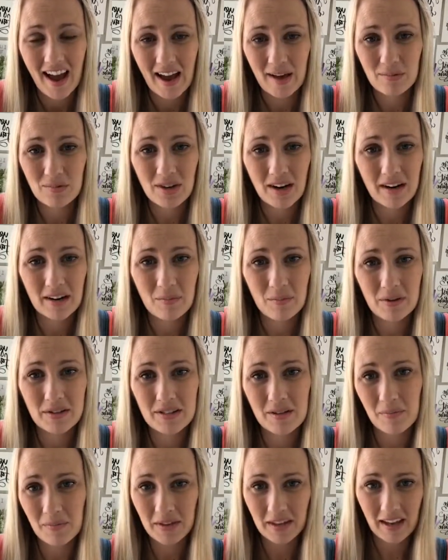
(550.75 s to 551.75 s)
I'm trying to
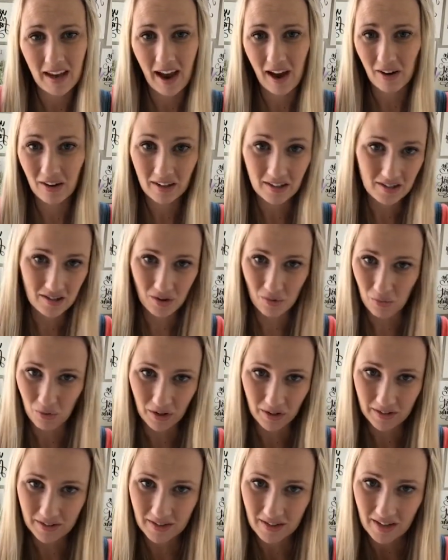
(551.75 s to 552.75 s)
put something out into the
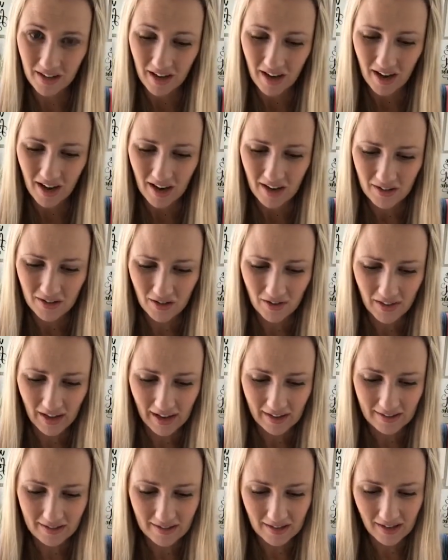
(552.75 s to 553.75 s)
world. So
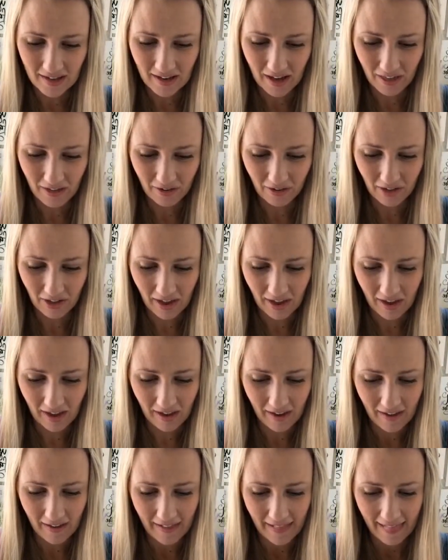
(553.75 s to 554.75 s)
that's another
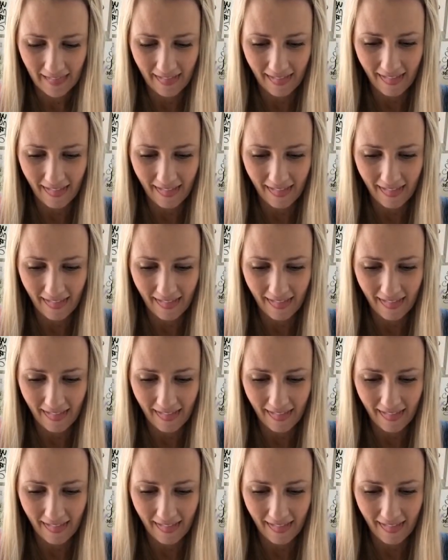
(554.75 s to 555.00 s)
thing,